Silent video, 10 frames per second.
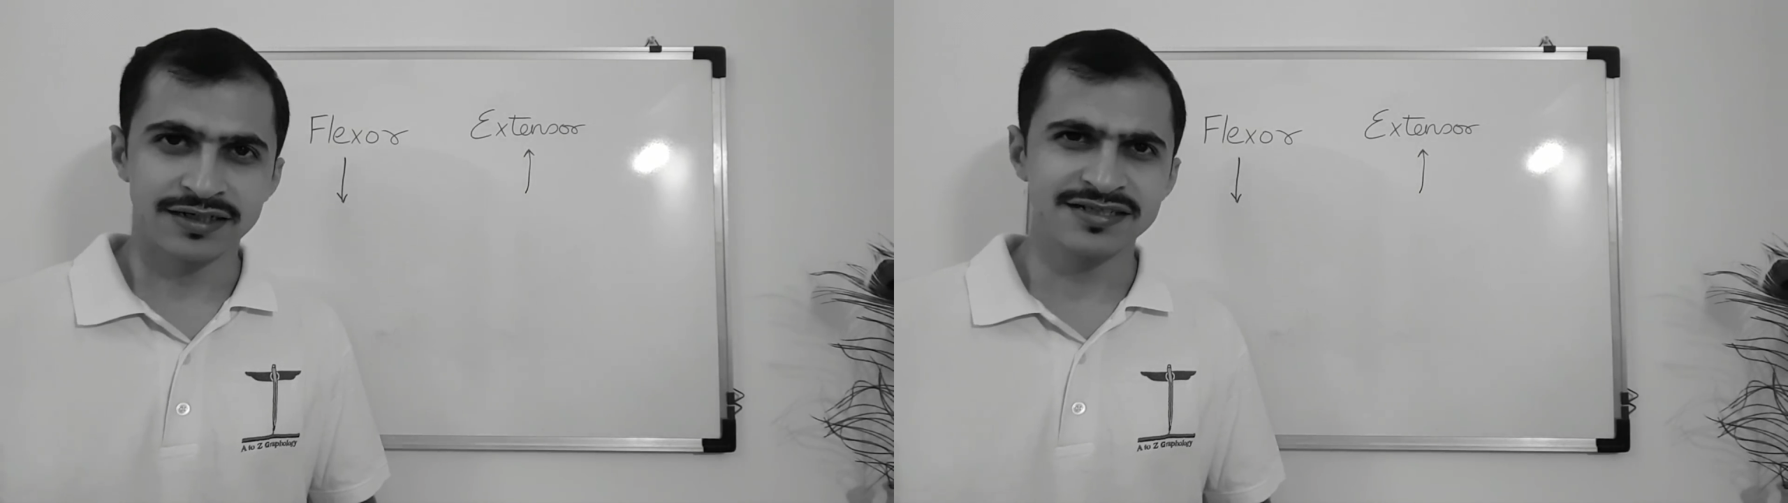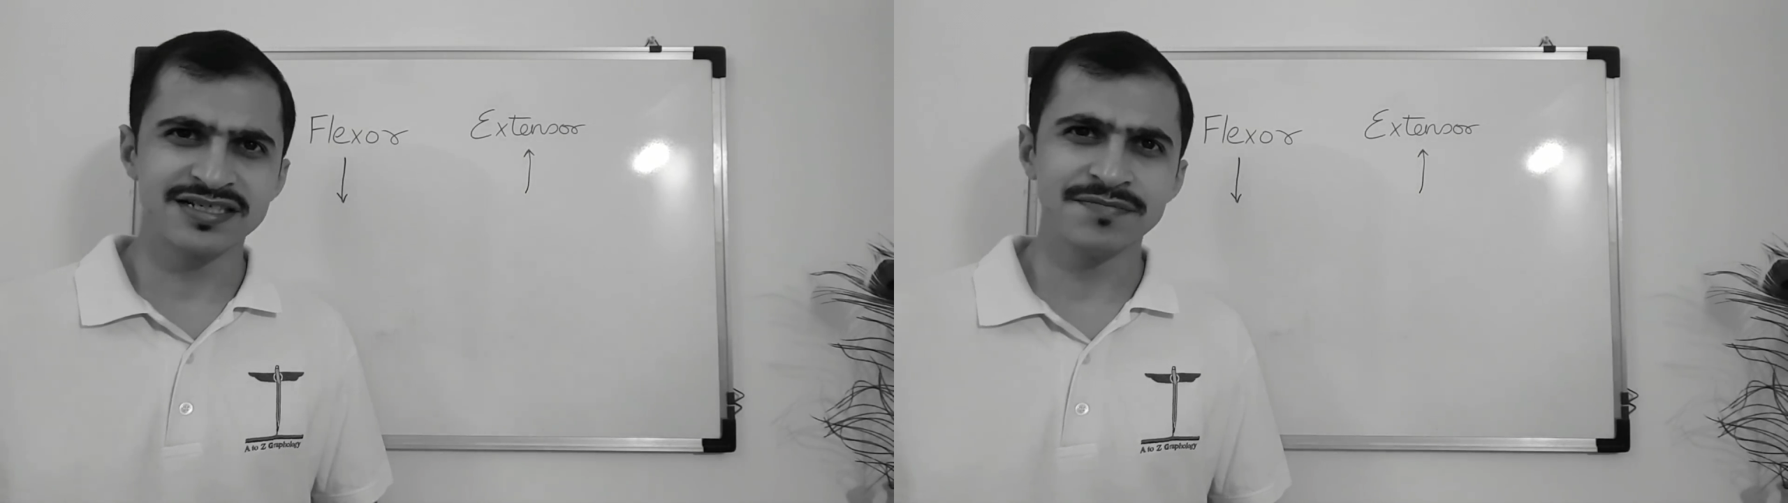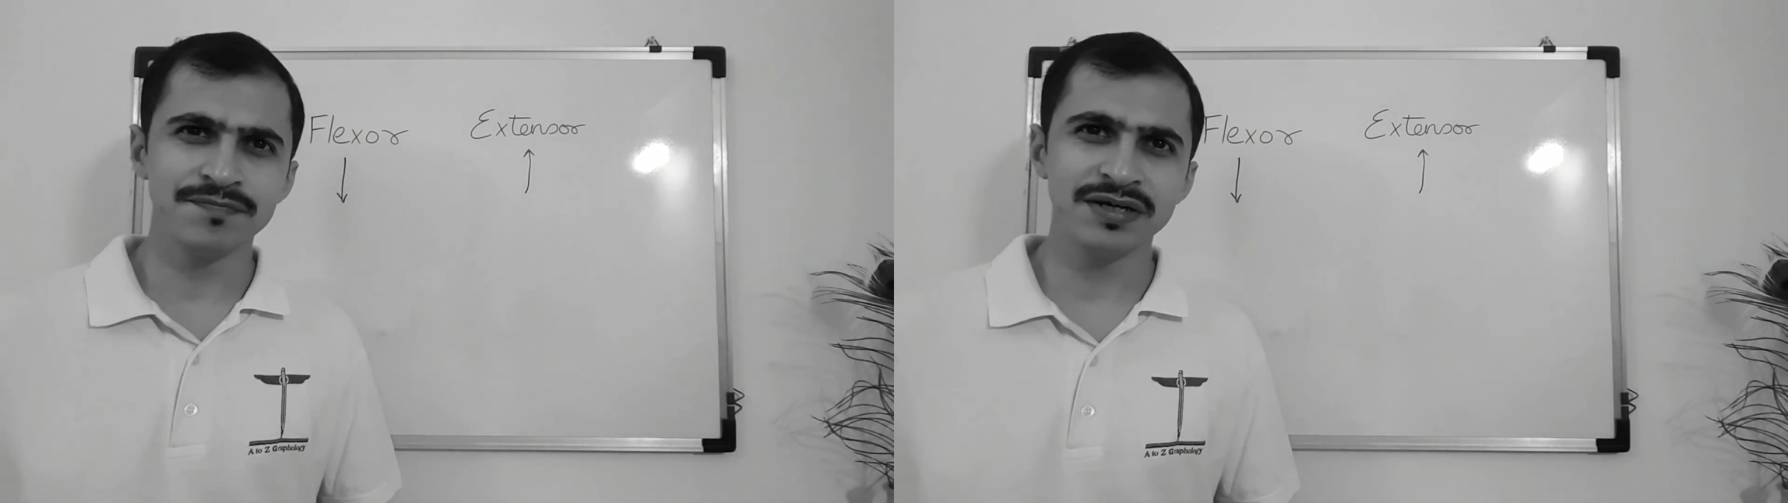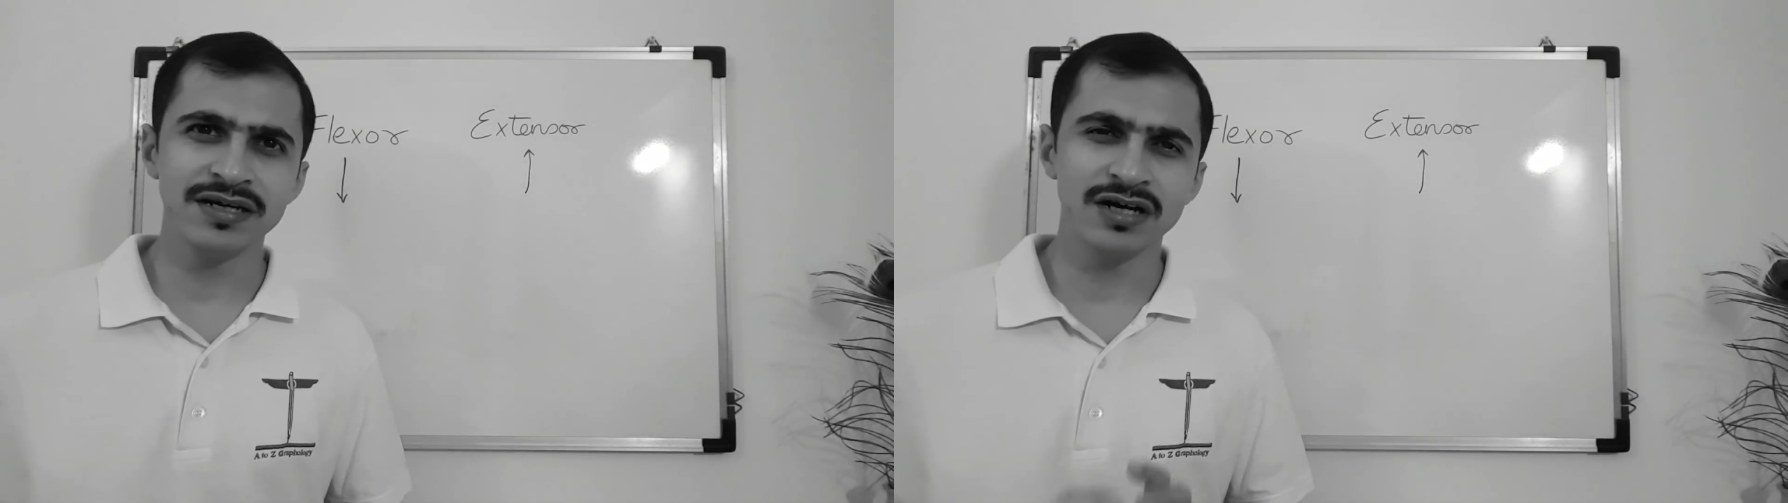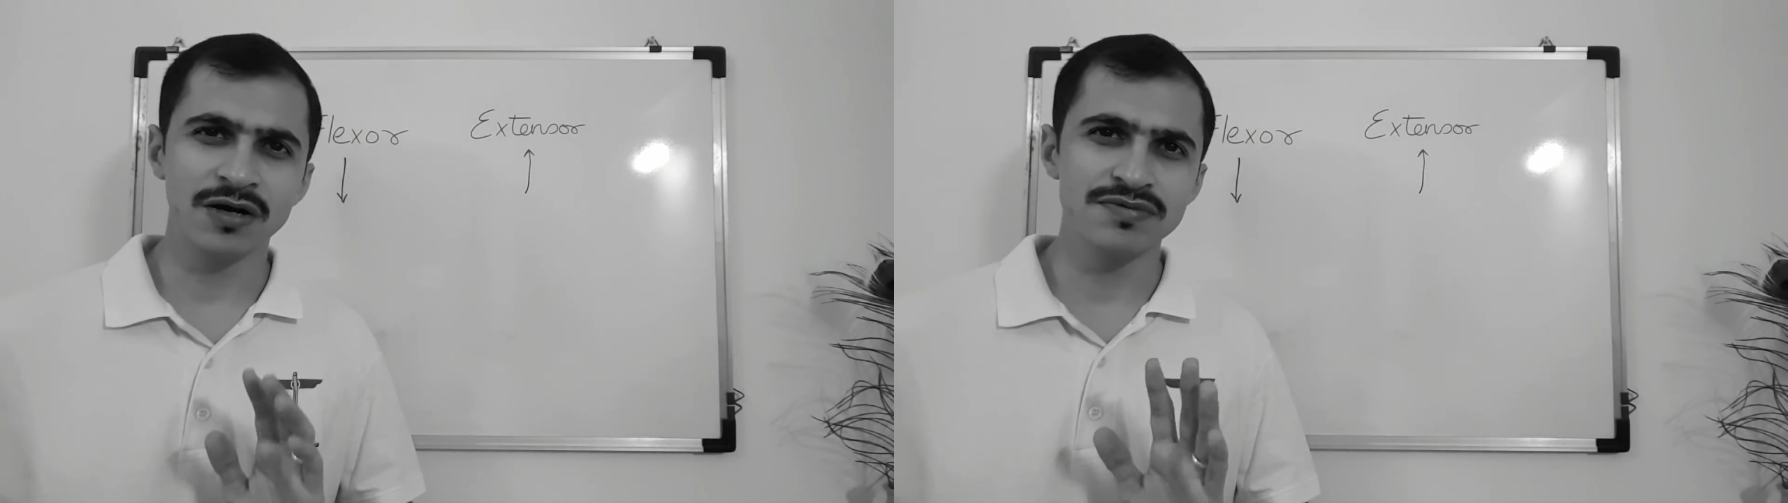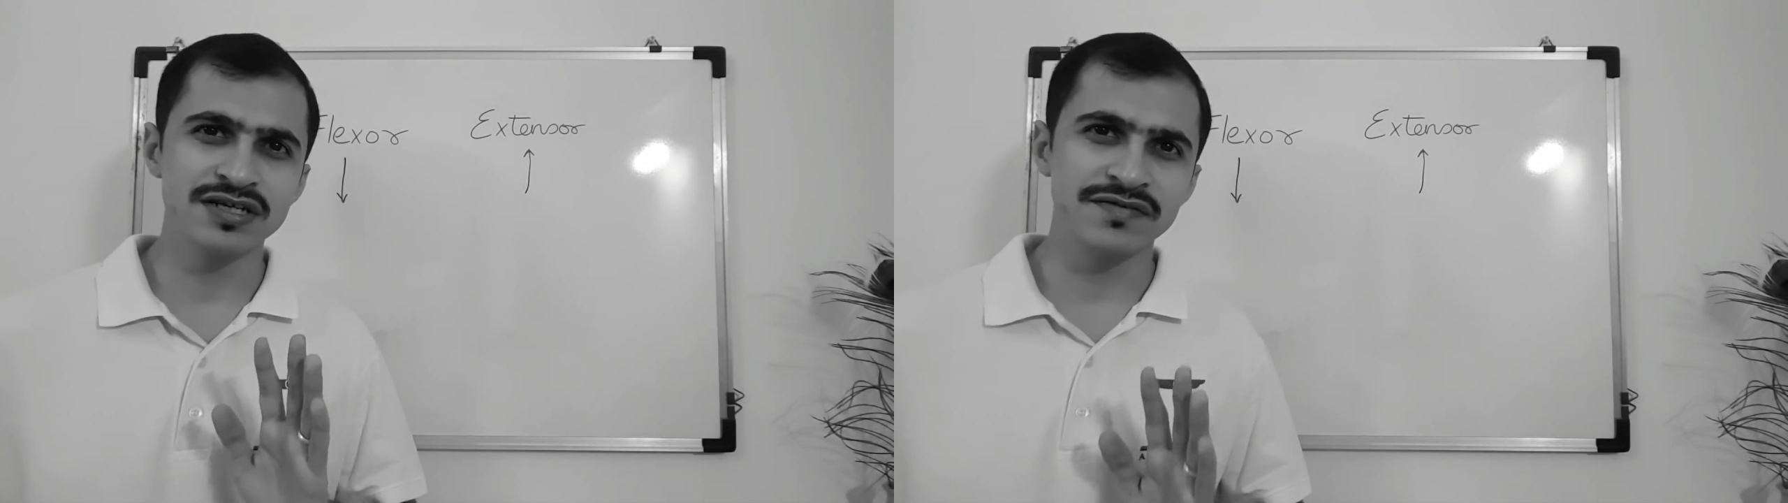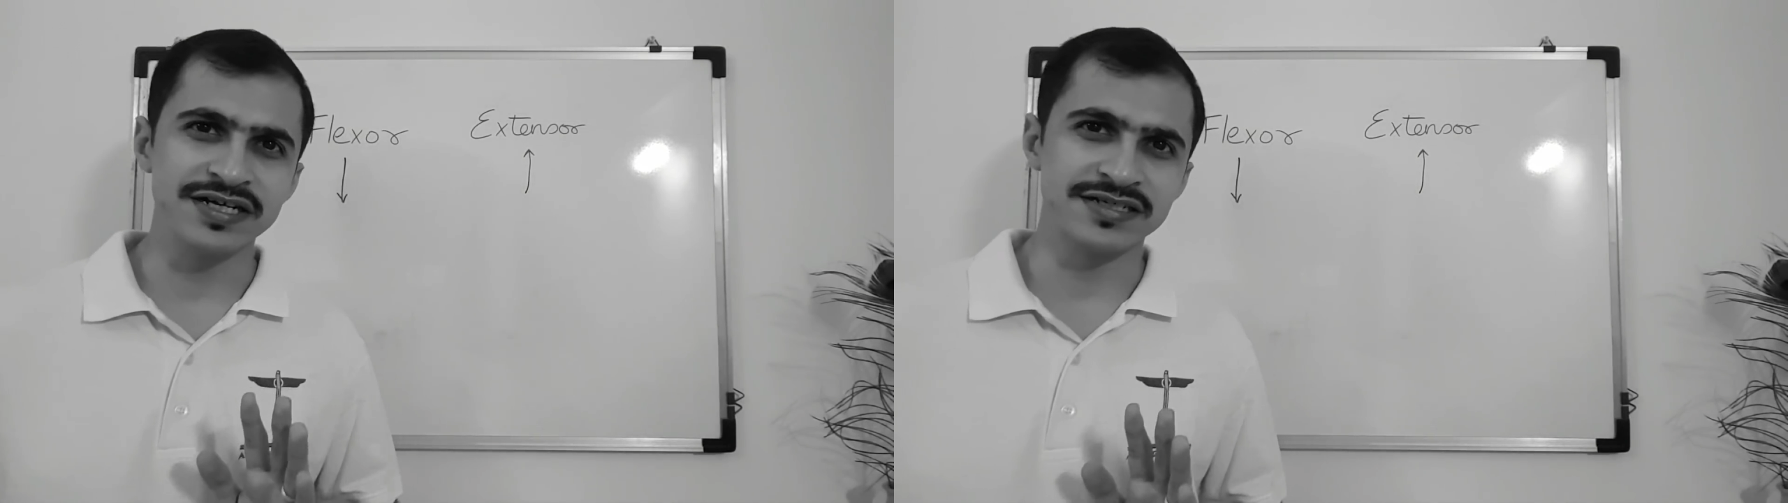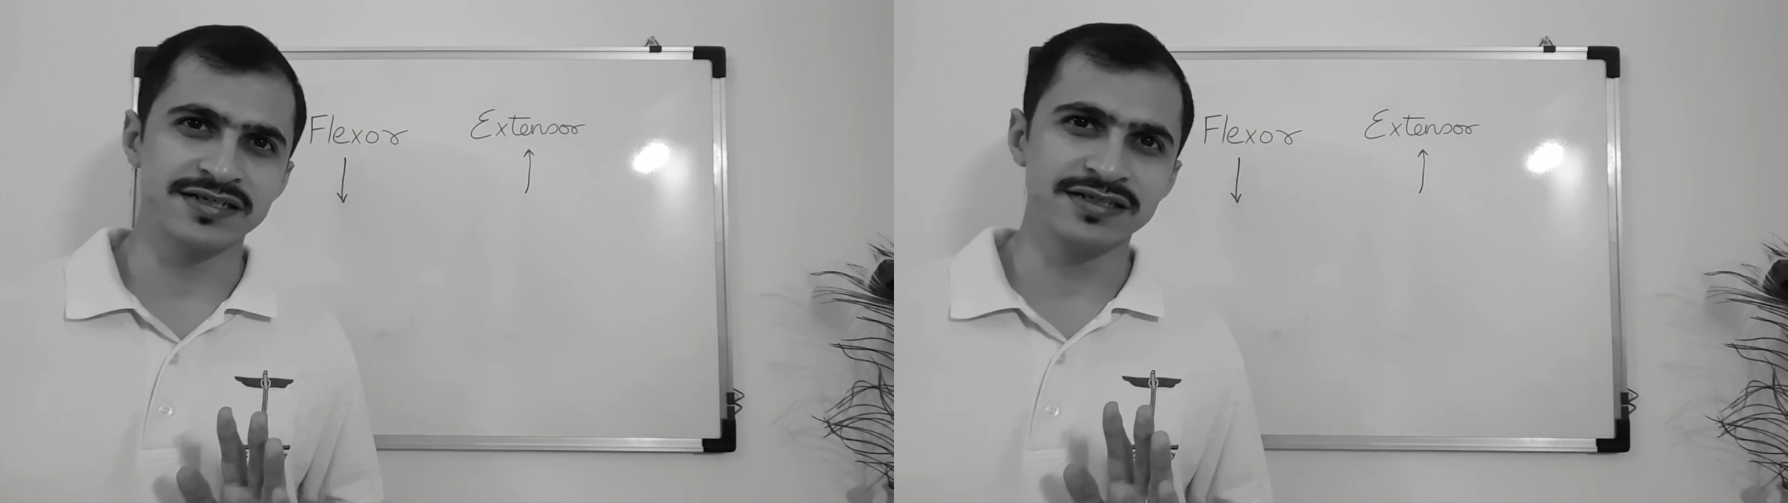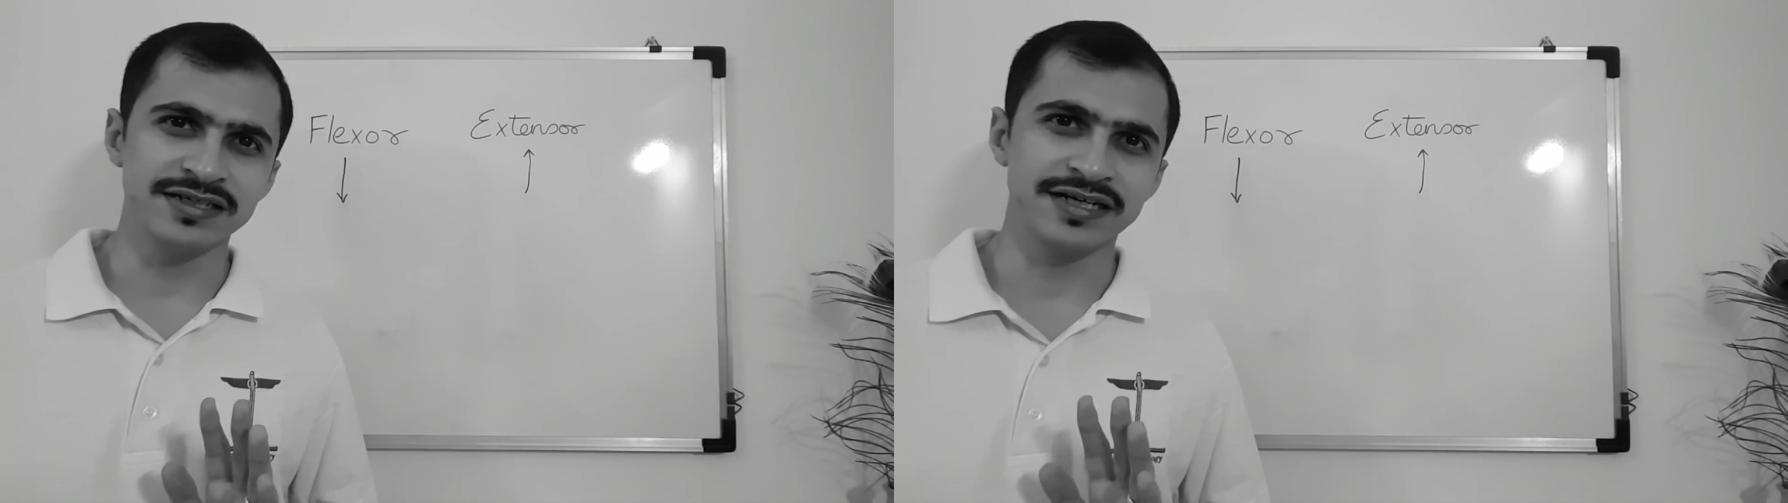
A simple observation